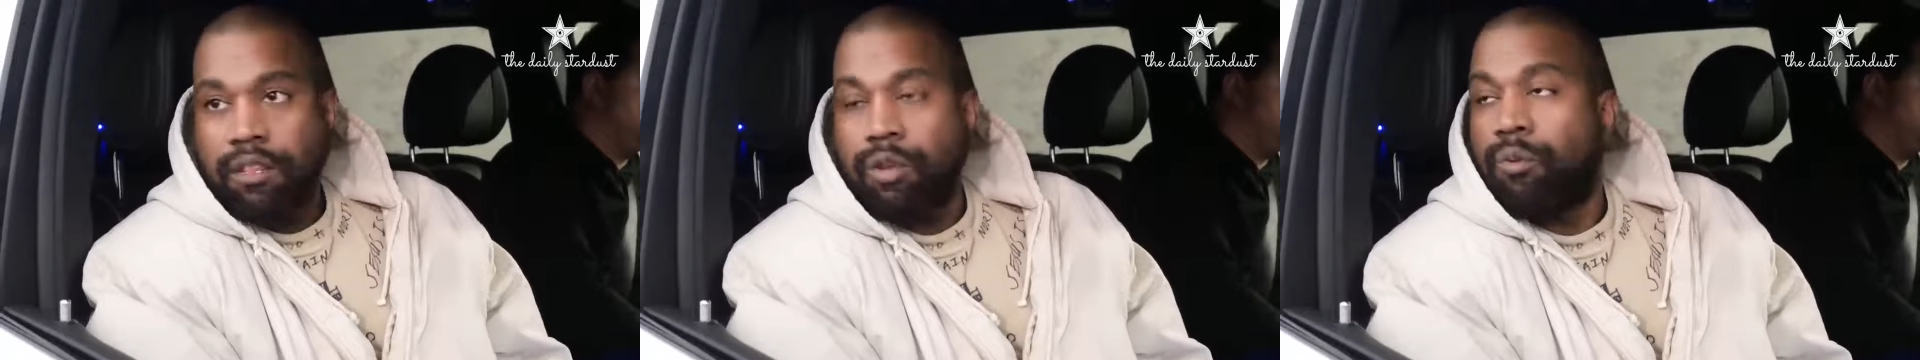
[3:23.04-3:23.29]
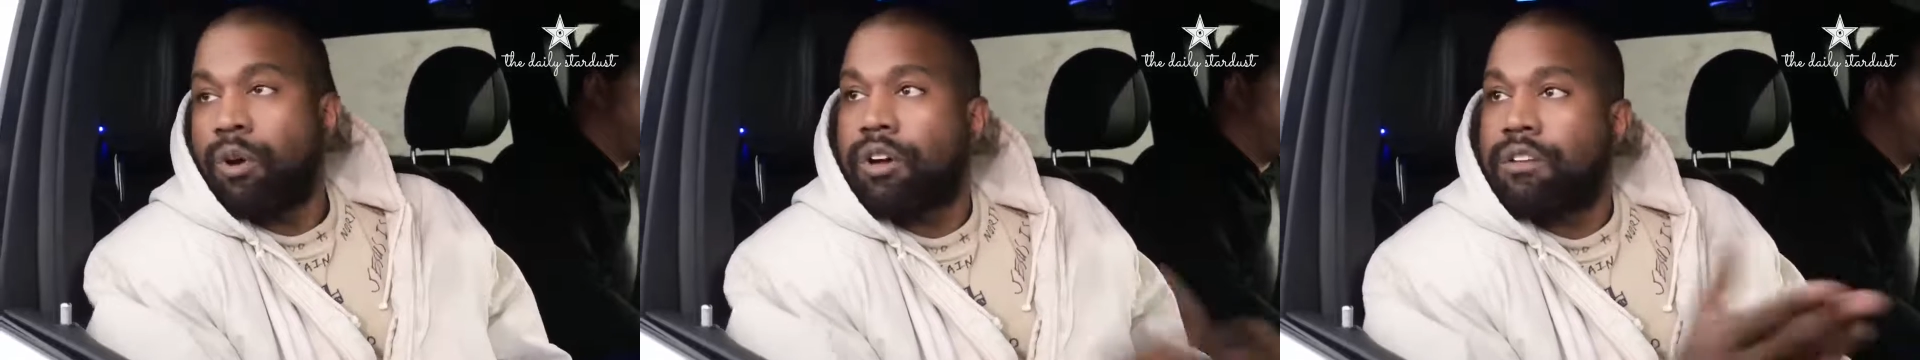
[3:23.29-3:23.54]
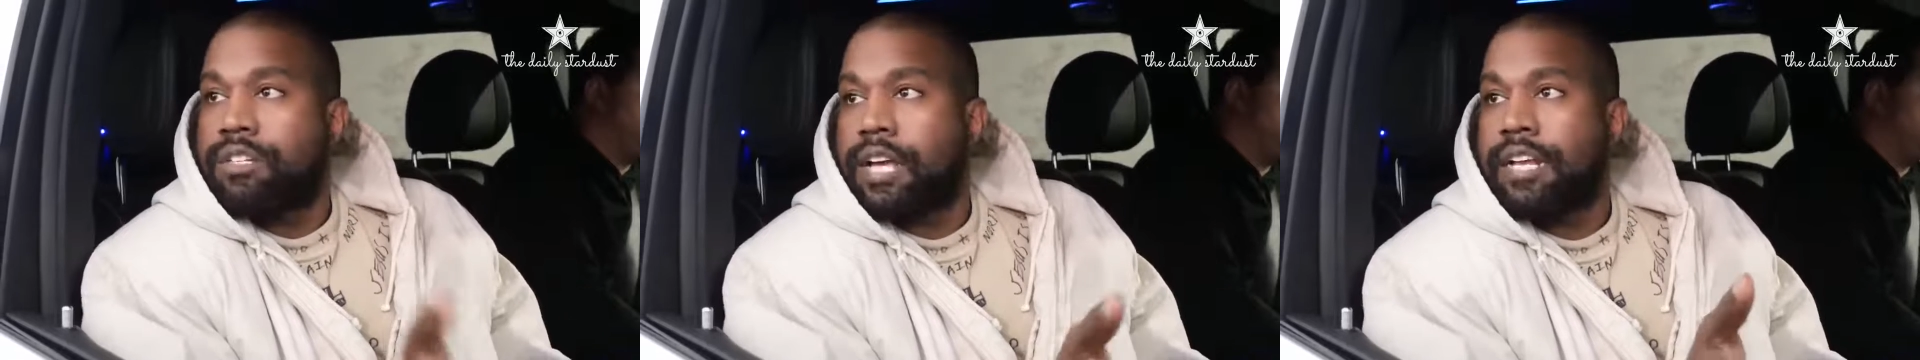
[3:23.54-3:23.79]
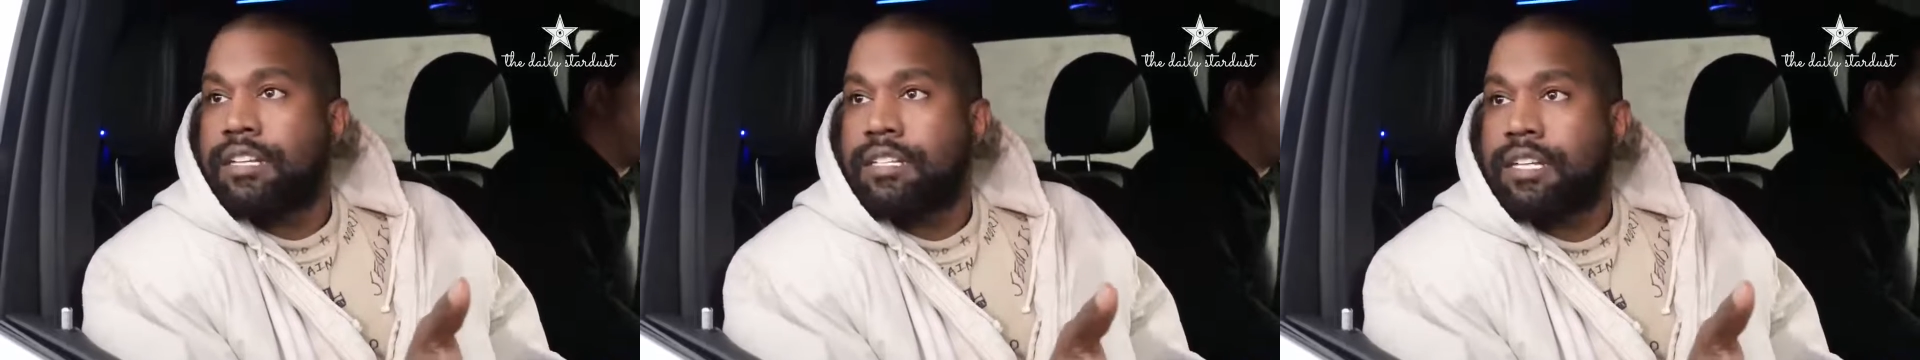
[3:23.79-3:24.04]
the world has
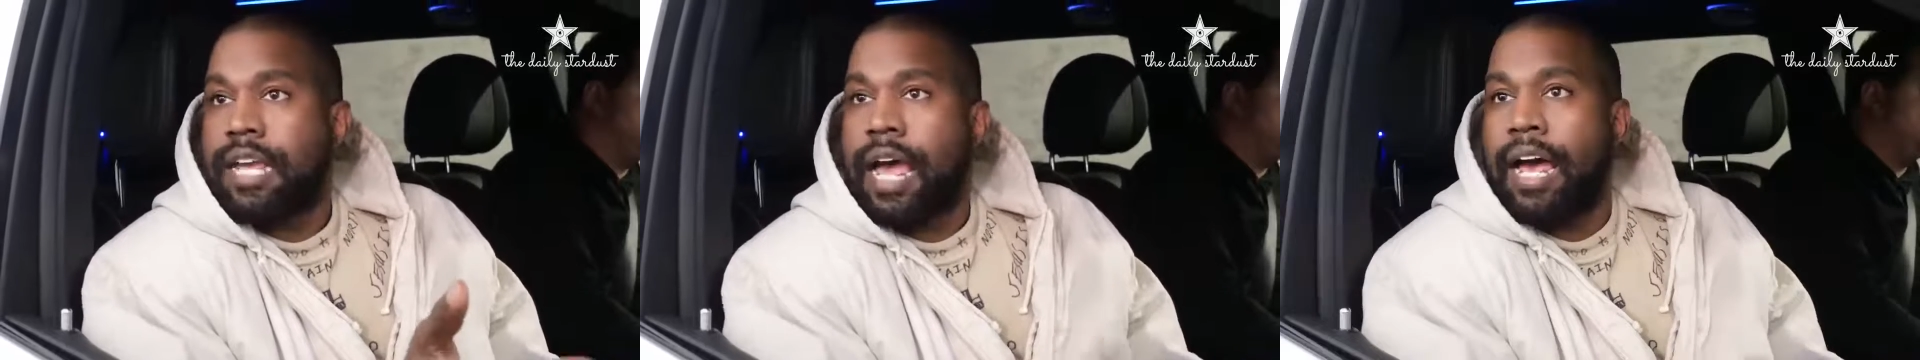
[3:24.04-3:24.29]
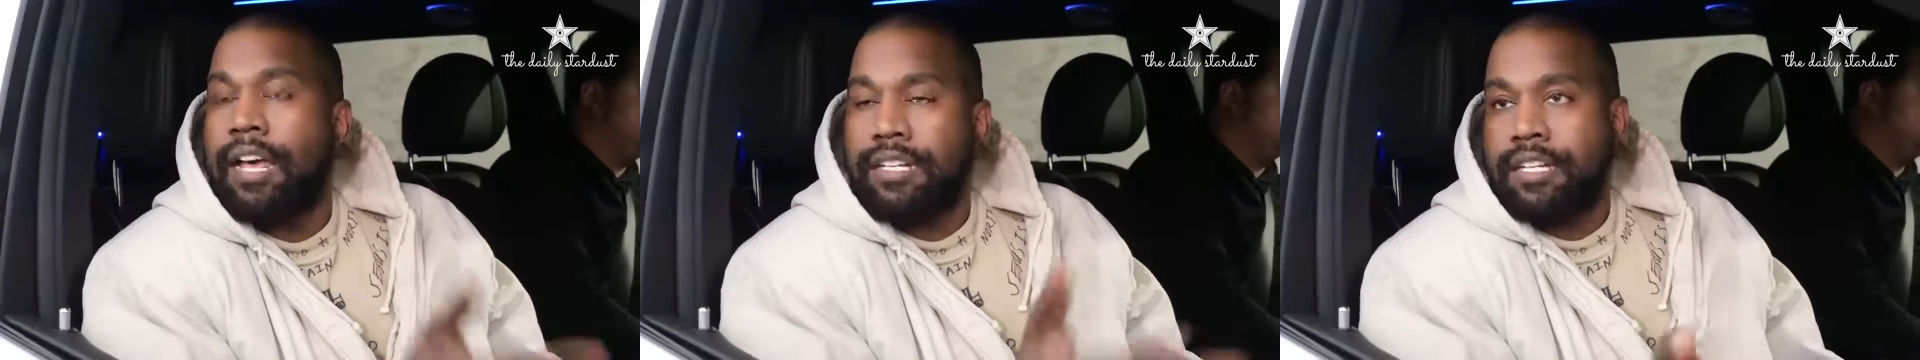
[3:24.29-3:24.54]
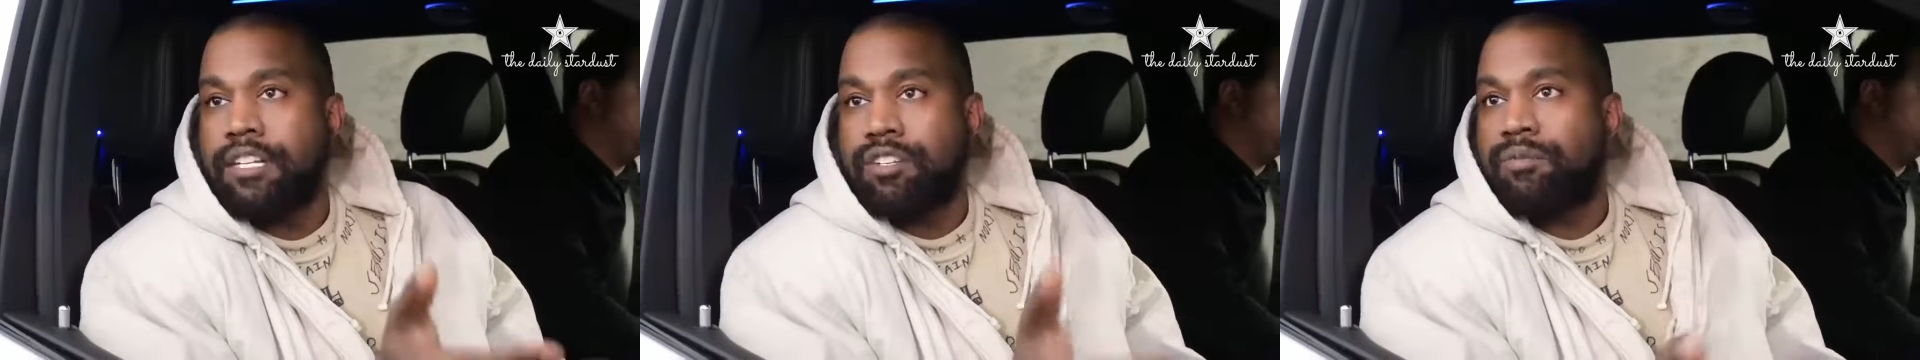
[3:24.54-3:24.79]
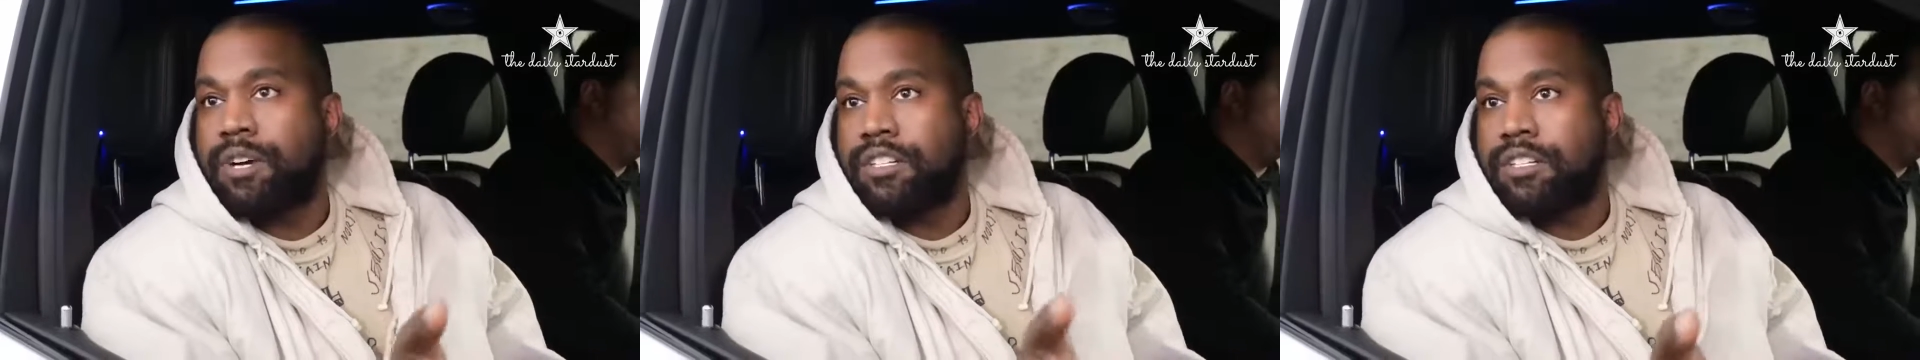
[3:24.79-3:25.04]
got to see how
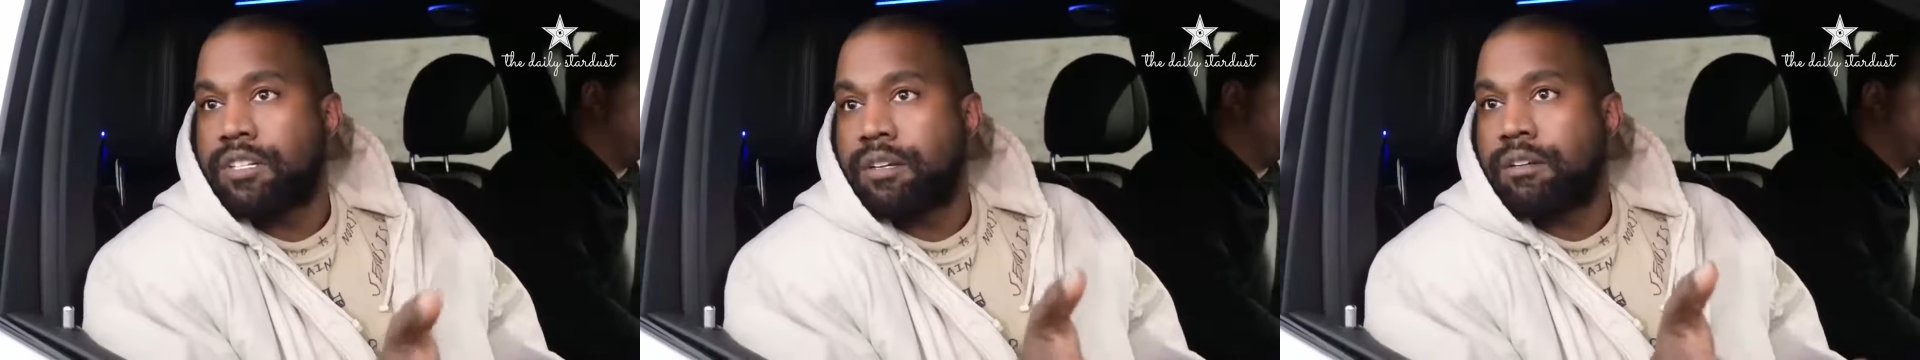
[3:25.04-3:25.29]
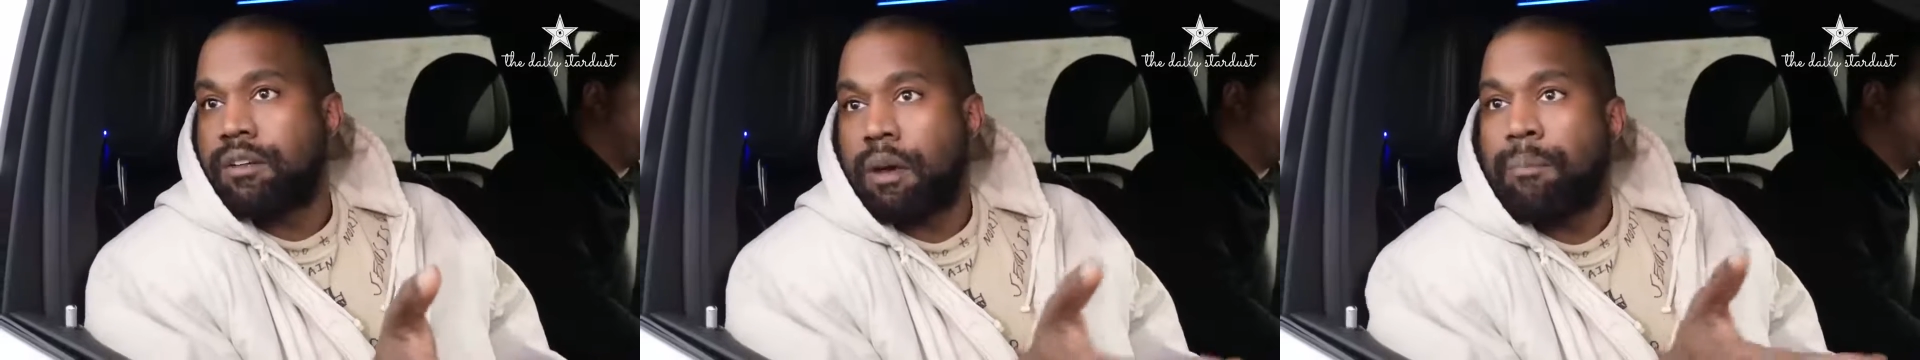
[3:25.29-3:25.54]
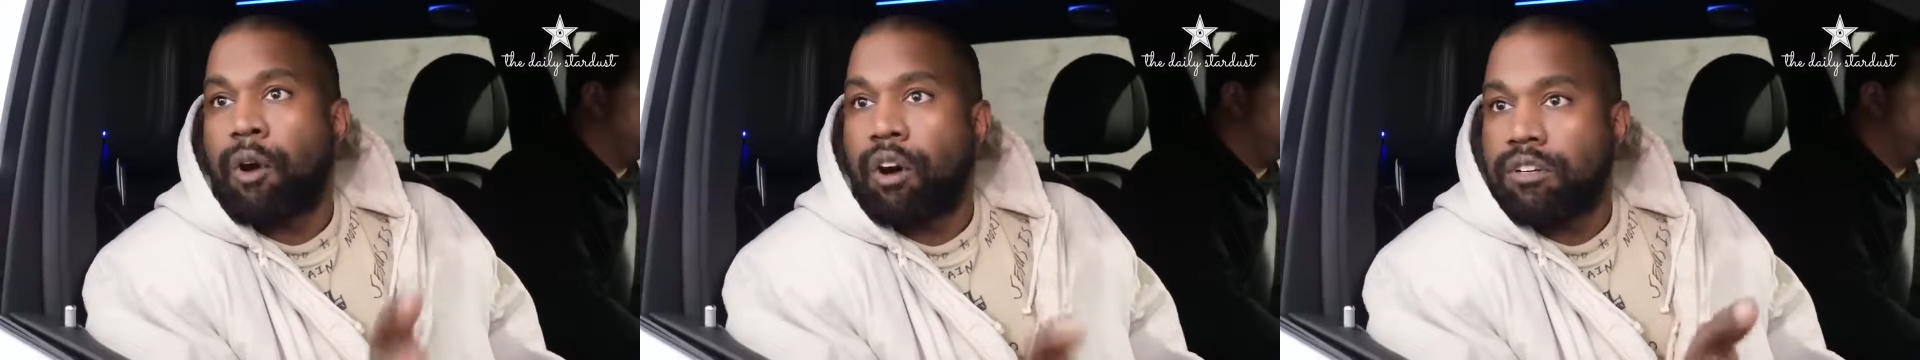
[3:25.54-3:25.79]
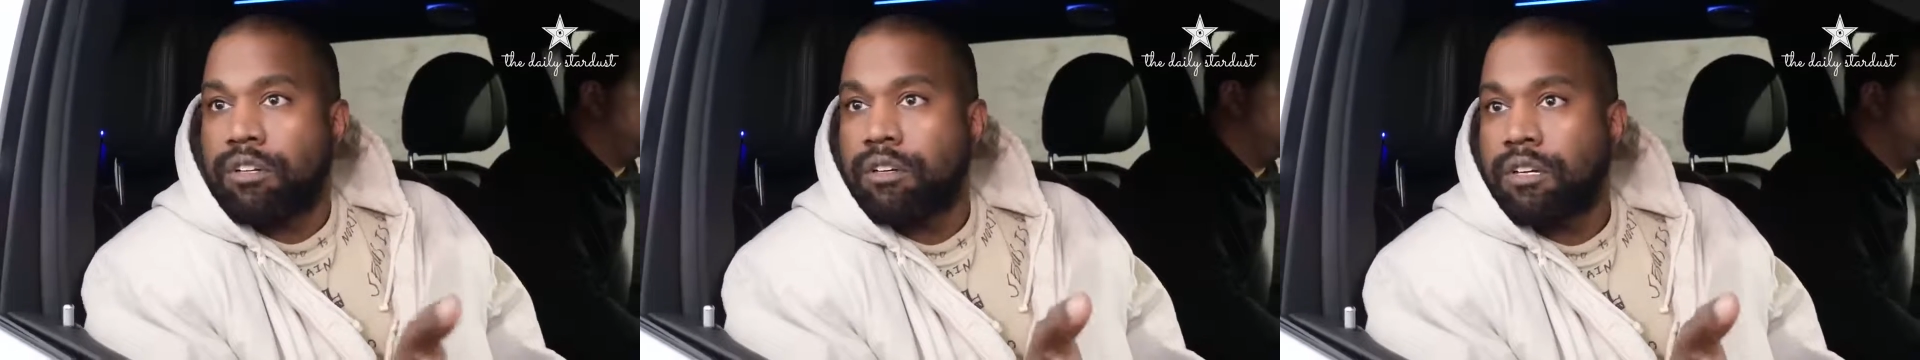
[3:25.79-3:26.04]
Adidas was as a
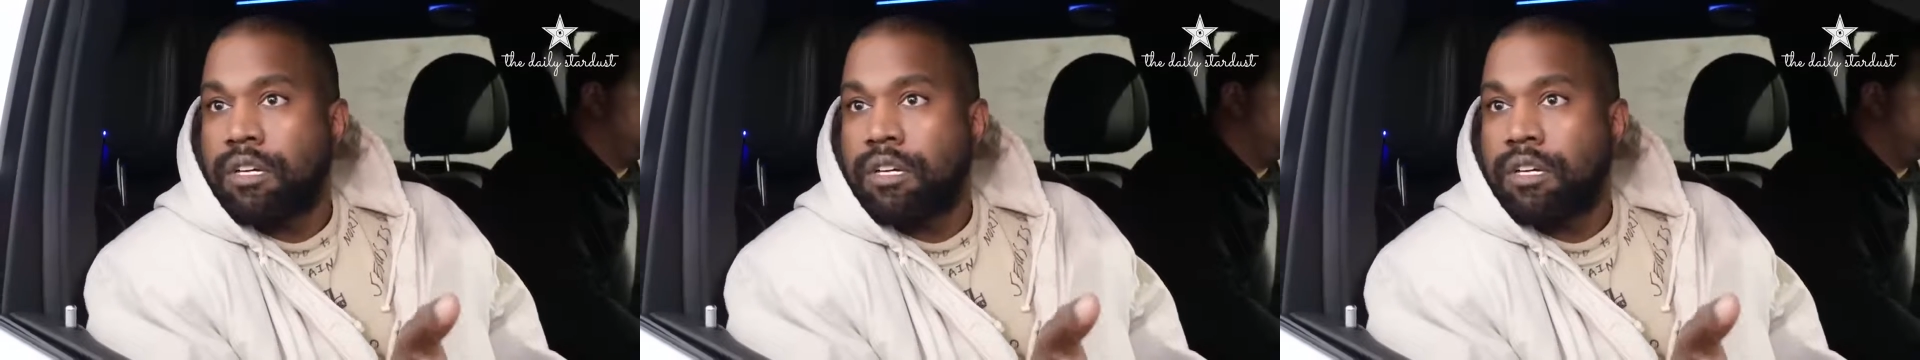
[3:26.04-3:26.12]
partner.